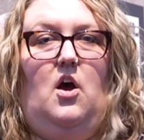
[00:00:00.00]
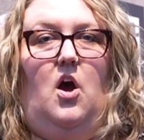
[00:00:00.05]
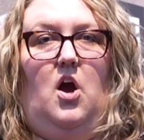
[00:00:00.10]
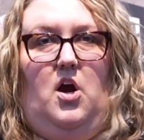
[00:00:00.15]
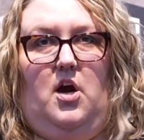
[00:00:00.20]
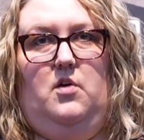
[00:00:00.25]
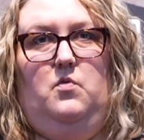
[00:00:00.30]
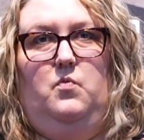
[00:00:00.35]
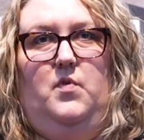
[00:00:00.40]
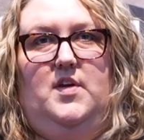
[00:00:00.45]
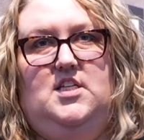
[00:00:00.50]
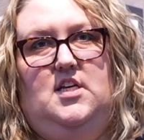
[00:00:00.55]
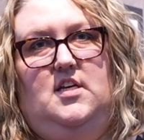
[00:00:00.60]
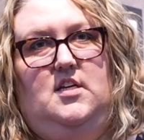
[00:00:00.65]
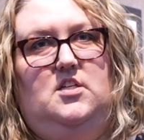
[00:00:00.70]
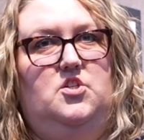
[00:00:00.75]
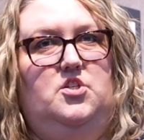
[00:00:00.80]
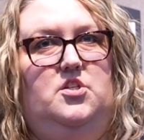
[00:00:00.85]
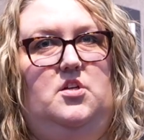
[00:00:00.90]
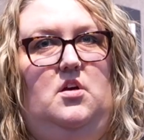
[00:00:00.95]
art, we
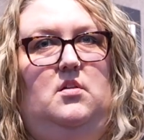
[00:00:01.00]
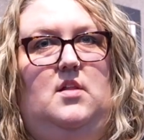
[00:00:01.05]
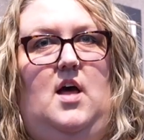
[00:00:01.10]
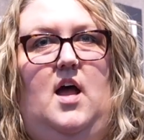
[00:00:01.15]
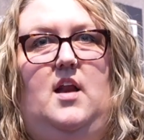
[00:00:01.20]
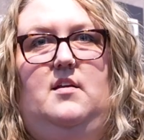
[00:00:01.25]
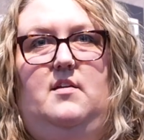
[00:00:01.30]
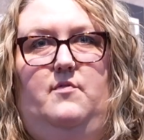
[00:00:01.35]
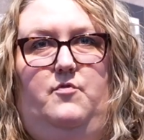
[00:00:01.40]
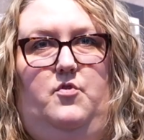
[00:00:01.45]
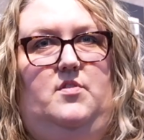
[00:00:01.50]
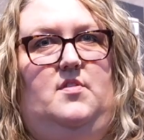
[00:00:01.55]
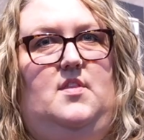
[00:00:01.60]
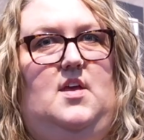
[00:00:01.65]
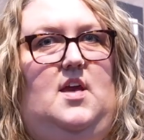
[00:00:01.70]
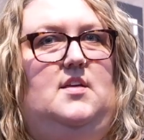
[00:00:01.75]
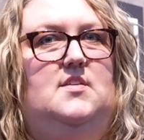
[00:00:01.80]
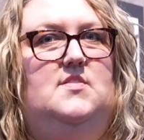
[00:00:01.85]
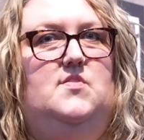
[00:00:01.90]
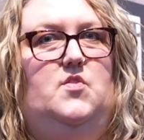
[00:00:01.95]
teach a lot of different
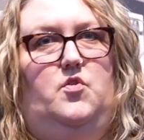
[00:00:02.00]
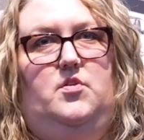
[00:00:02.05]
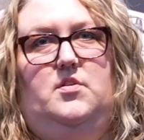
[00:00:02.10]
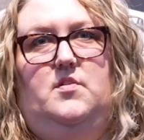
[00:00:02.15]
things. They're